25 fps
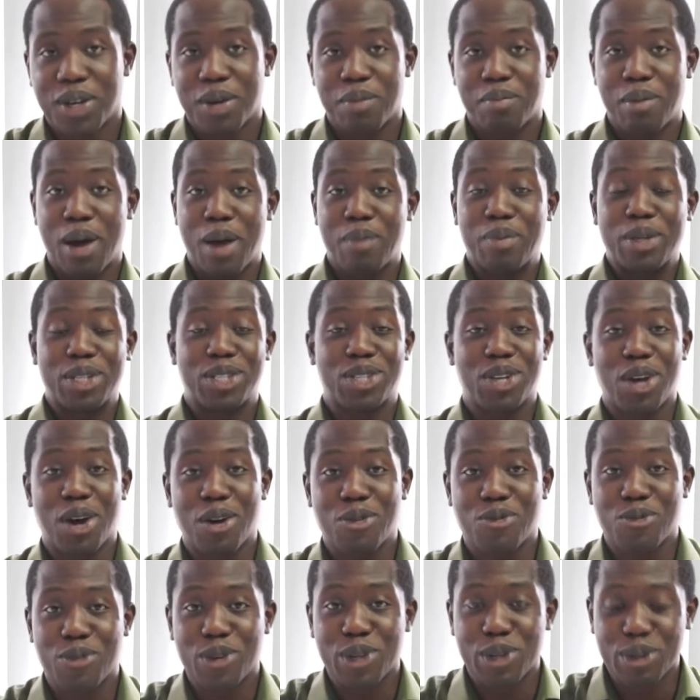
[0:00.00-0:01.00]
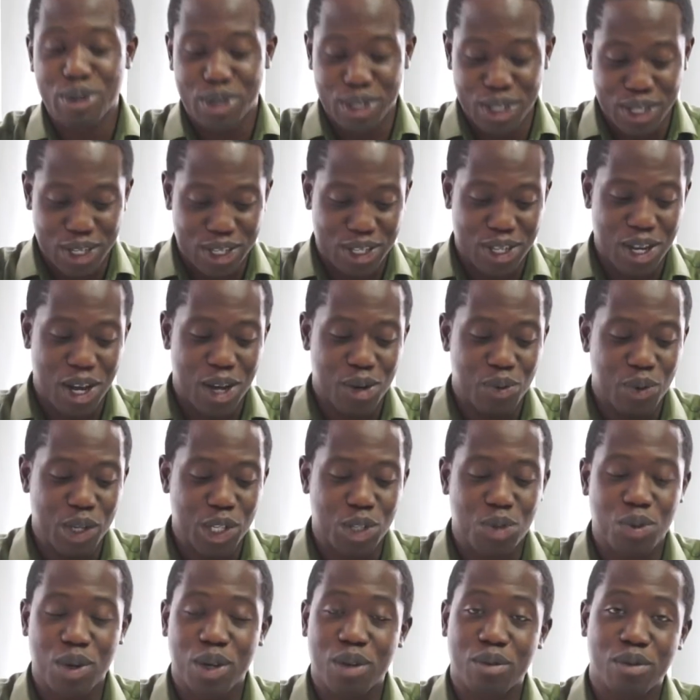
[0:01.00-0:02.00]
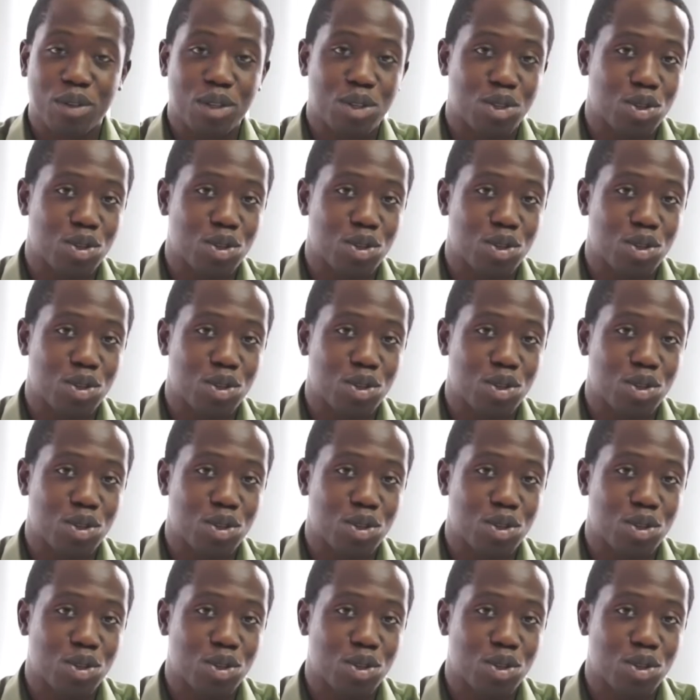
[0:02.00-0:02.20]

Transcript: might be tough for you to decide. Which one of the